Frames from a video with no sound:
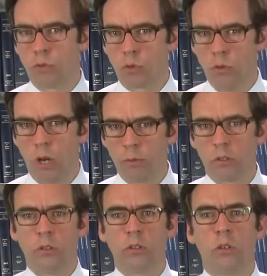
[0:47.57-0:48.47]
two
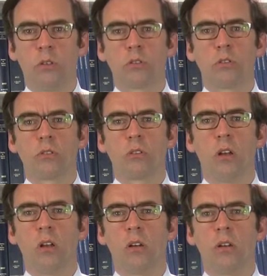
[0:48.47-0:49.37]
optional clauses,
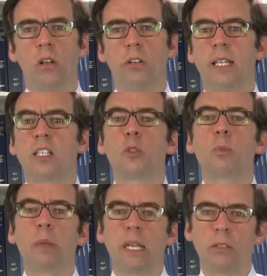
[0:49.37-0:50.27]
or an
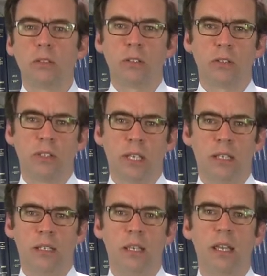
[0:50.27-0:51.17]
expected consent